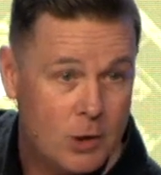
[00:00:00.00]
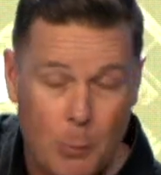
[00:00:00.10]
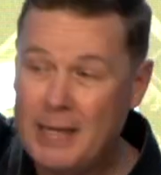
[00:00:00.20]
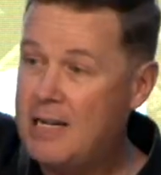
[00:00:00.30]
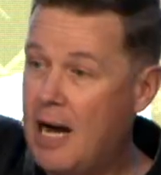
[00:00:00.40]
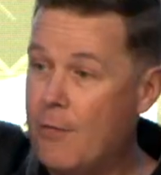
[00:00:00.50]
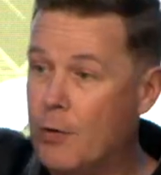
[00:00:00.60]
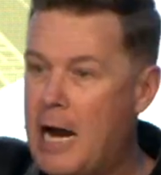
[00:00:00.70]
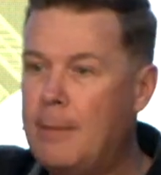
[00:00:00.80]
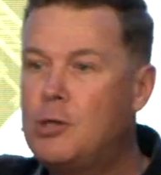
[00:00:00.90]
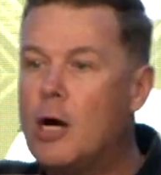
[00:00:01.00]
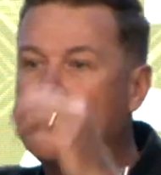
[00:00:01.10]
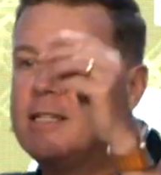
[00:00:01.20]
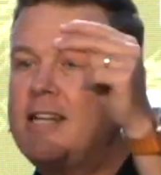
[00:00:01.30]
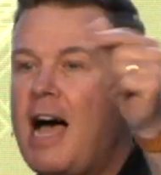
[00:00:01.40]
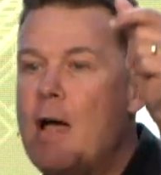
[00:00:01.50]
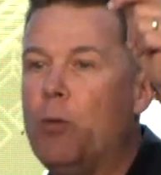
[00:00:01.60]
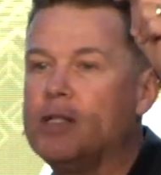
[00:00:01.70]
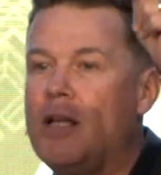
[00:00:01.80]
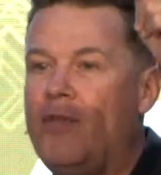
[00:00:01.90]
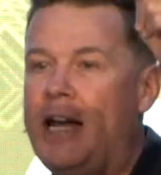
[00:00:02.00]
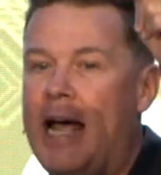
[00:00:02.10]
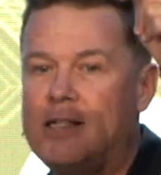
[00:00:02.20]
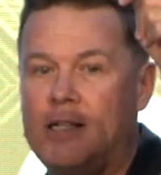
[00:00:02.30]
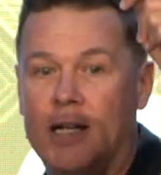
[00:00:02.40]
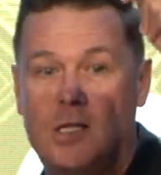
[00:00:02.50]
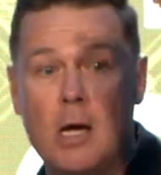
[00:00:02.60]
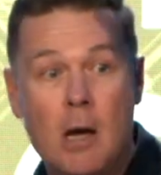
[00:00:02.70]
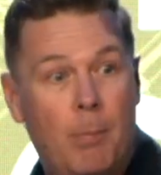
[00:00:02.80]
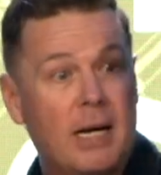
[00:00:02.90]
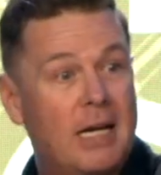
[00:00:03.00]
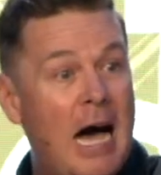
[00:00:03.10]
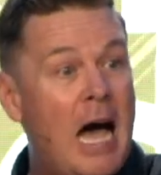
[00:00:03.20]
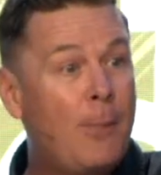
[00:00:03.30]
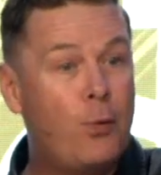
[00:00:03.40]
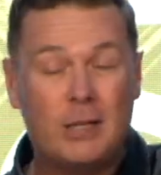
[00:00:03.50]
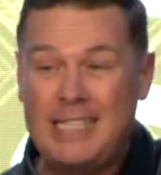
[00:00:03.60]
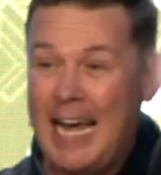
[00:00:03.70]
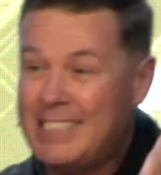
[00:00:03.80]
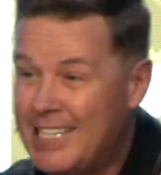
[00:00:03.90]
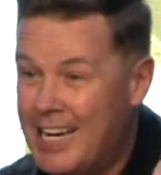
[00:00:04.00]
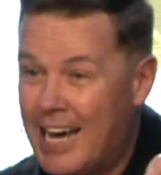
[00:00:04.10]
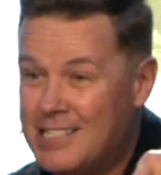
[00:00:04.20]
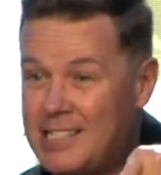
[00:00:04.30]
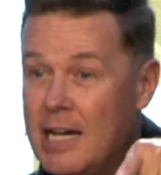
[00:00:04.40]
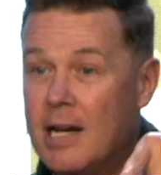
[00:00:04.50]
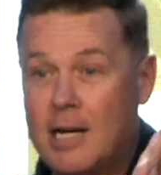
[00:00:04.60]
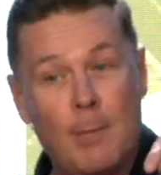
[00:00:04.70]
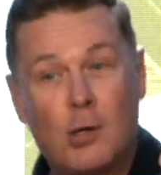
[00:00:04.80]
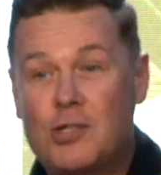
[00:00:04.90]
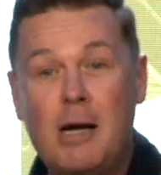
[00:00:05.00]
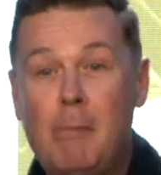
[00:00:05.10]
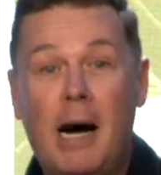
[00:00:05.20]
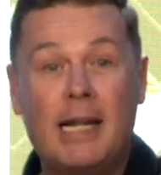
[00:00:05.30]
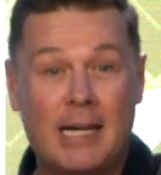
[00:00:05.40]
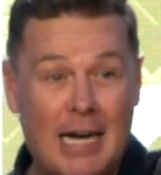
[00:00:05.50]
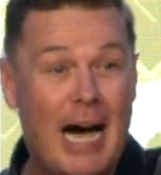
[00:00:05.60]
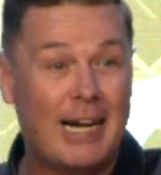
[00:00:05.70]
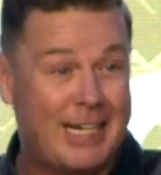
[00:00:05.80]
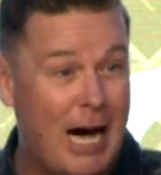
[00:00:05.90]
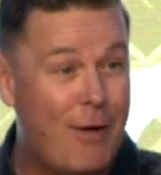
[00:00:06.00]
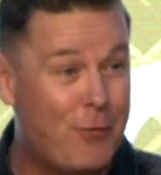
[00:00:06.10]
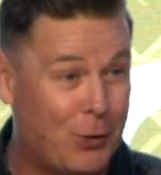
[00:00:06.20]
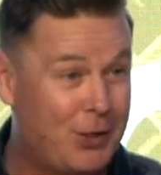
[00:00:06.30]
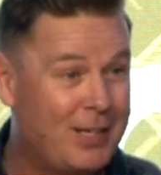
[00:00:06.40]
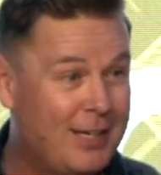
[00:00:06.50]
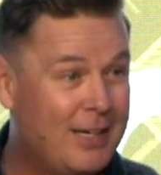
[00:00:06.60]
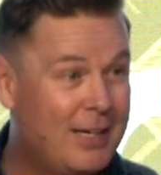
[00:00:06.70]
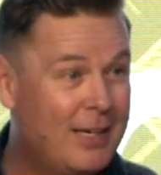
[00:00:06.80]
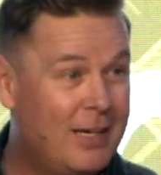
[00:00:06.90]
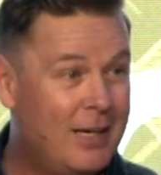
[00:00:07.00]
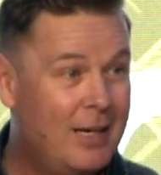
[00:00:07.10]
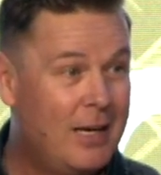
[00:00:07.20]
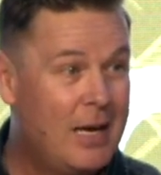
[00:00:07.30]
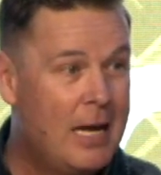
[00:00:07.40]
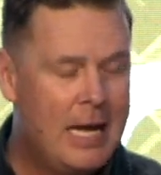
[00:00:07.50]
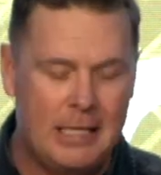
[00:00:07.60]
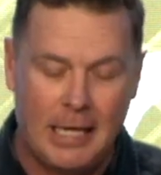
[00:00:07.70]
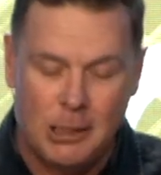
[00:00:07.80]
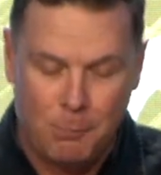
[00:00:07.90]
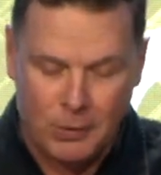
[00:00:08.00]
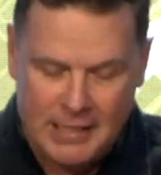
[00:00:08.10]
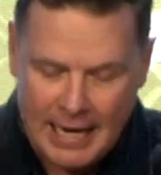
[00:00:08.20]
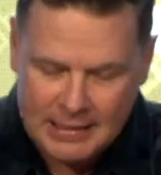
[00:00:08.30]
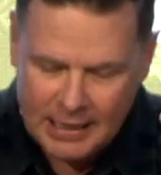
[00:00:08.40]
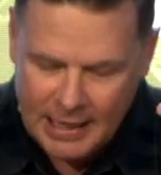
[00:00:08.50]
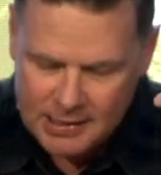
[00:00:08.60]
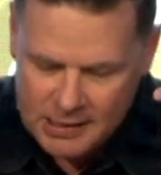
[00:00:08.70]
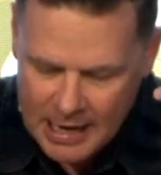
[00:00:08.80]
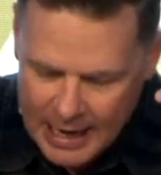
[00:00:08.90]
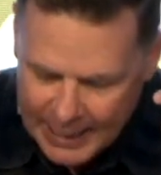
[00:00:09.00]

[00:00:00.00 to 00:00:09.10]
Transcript: to be covered. I'm talking time was of an essence, but God protected us. Come on, somebody, and got it covered. He, he's protected us